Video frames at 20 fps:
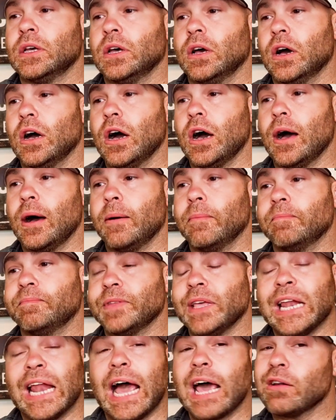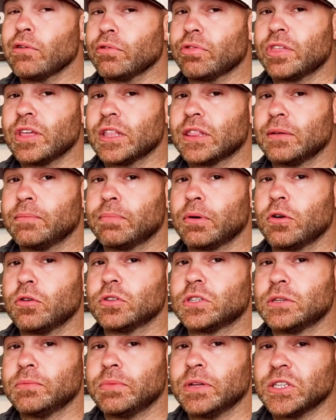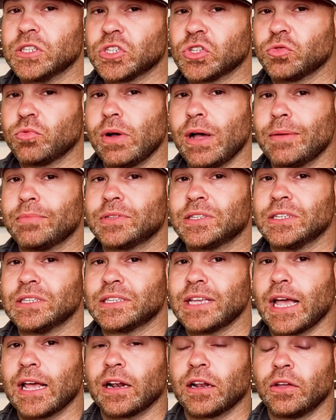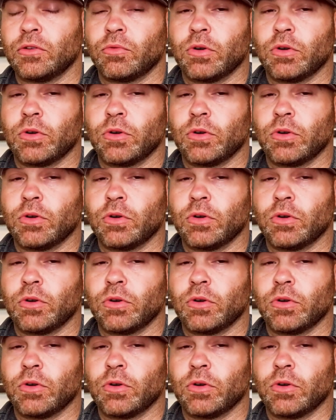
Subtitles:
And I don't think the Birds have been swept since Adley